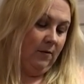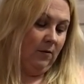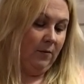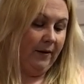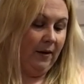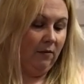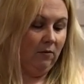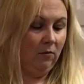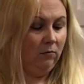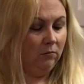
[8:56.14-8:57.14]
Not coming
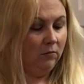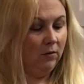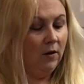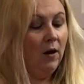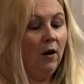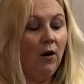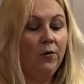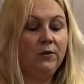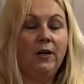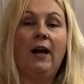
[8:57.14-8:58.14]
out.
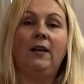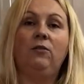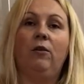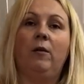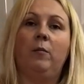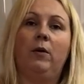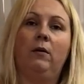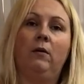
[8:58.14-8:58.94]
Oh, it's your hand grip.